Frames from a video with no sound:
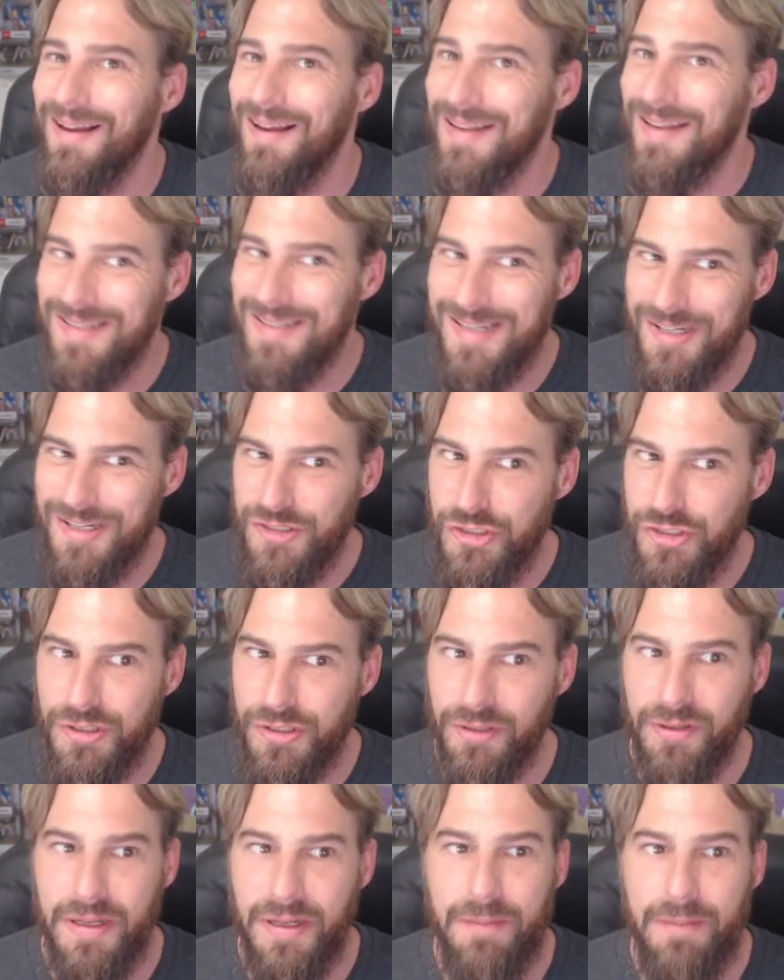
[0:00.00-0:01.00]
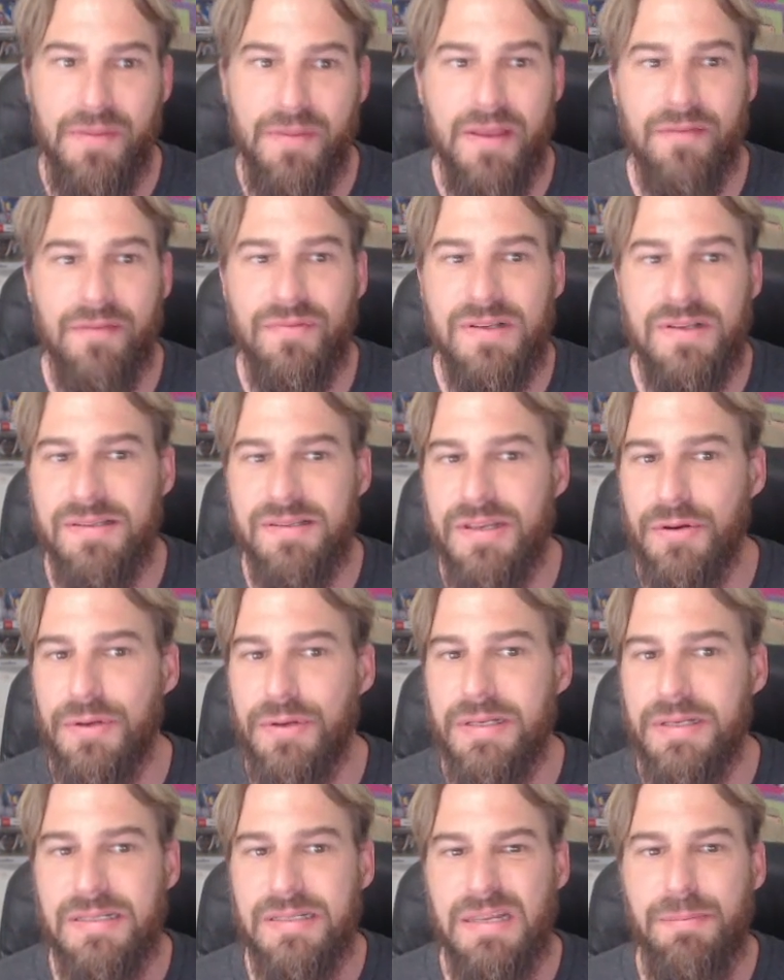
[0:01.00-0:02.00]
Additionally, this
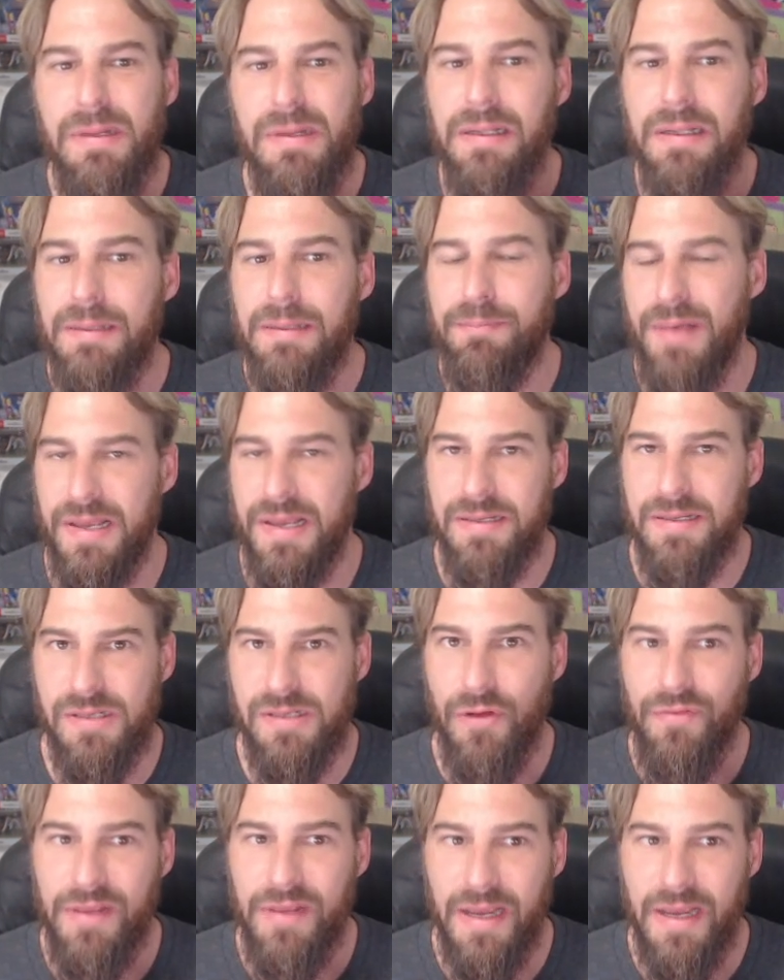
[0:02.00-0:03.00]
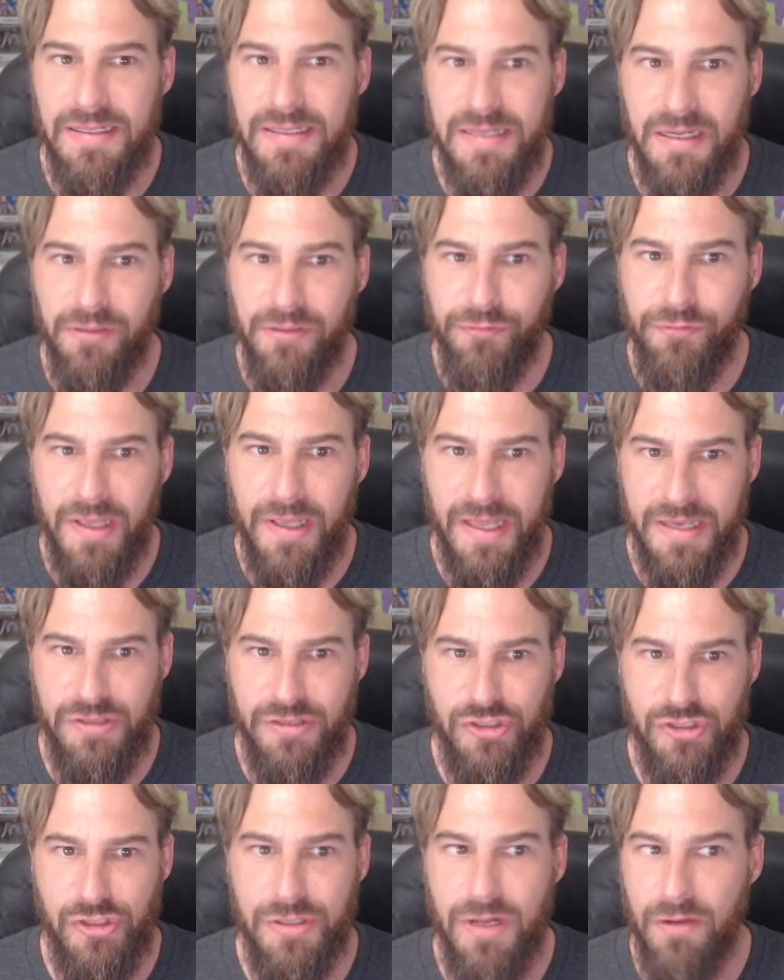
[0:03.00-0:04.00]
theory is seemingly based on the
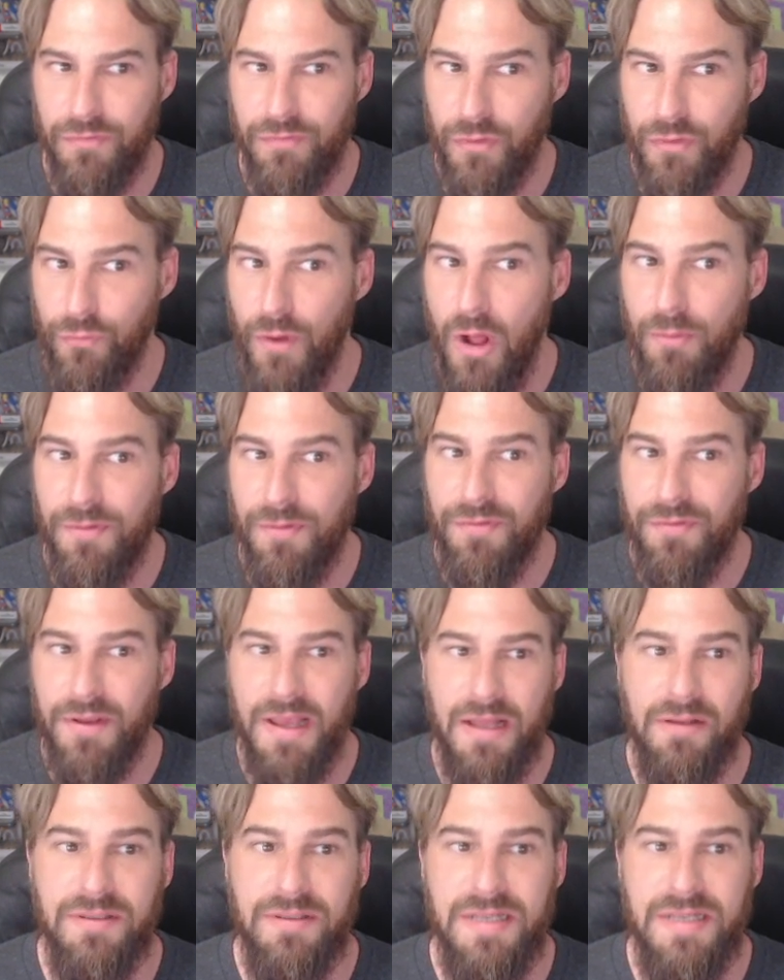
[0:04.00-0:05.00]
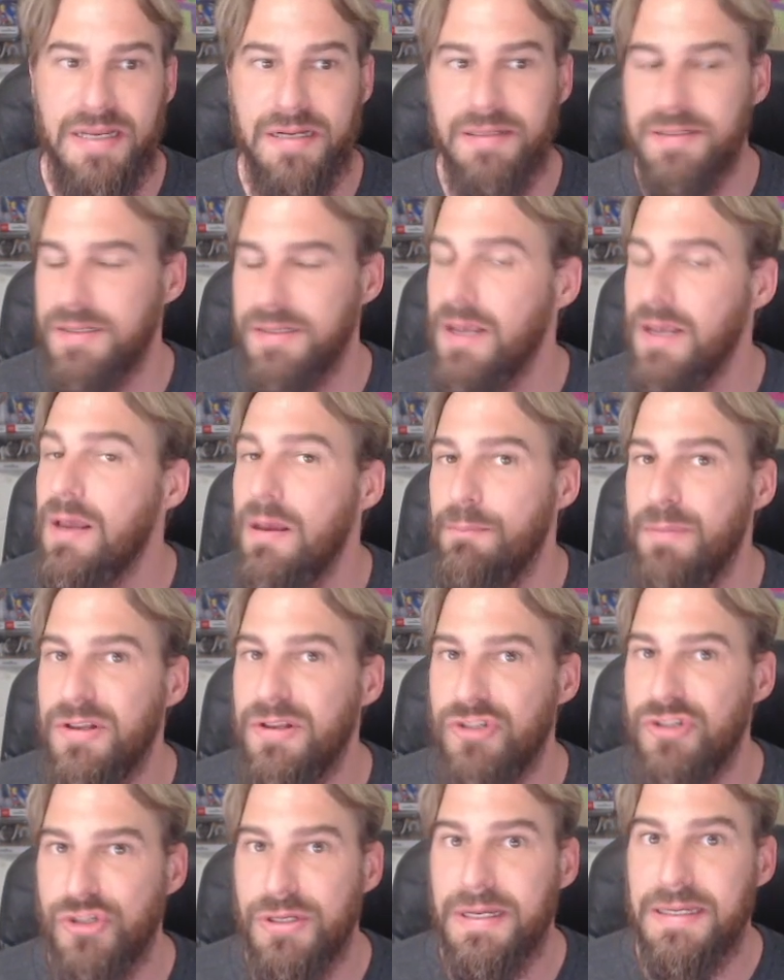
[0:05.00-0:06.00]
identification of the realm of the Chaldeans
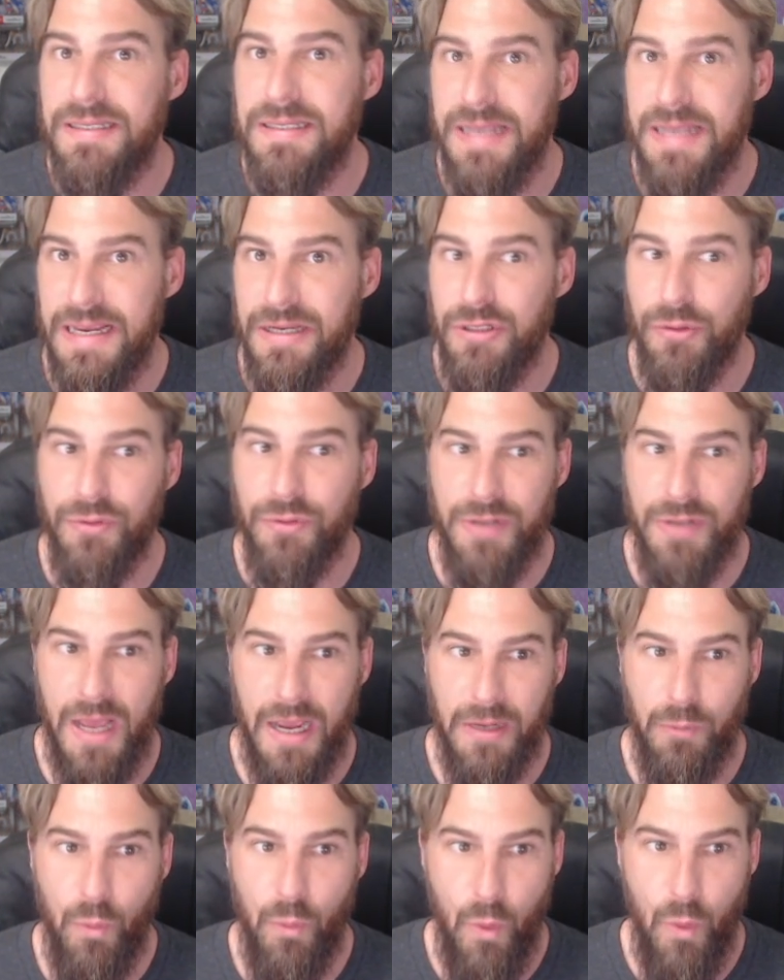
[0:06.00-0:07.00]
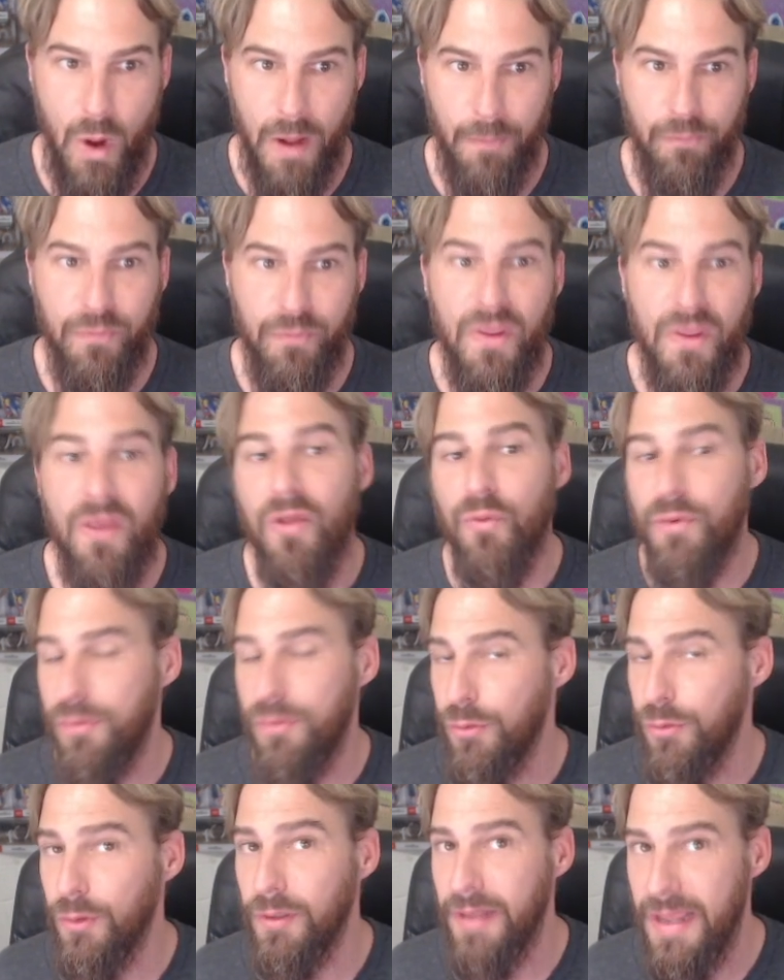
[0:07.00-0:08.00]
mentioned in Daniel 9:1
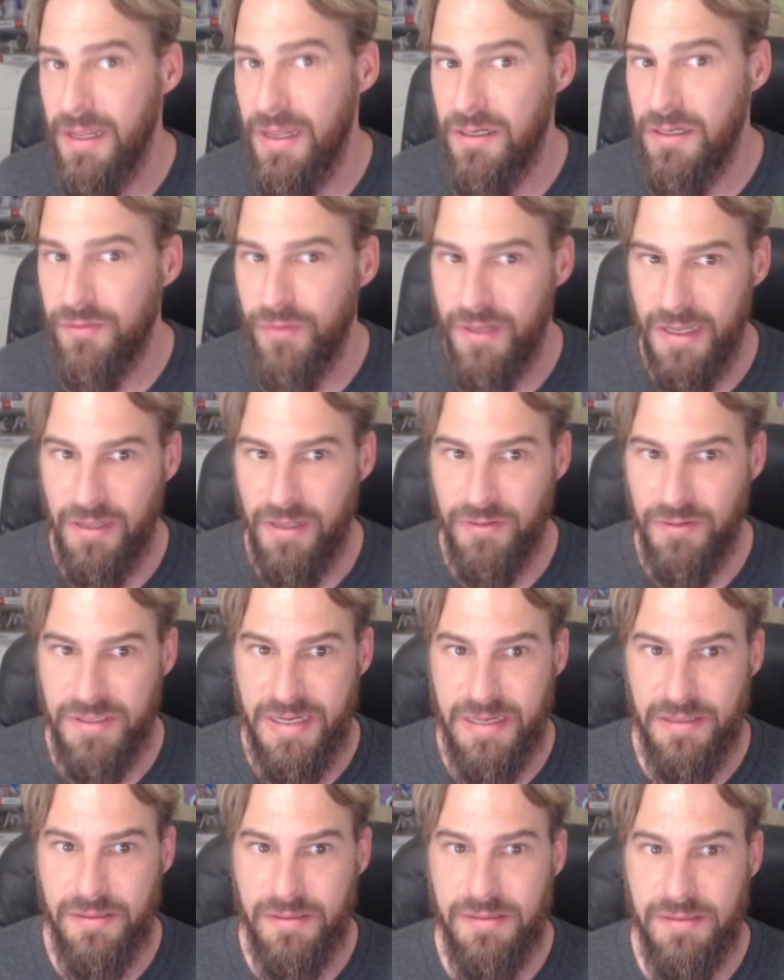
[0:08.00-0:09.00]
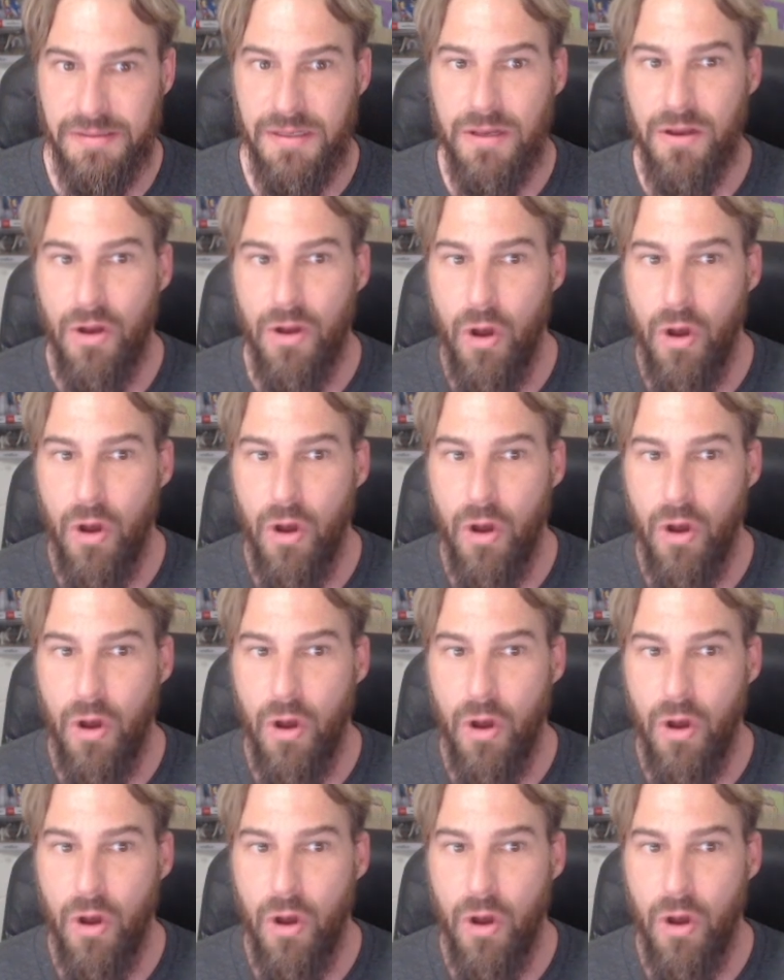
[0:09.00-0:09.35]
with the land of the Chaldeans,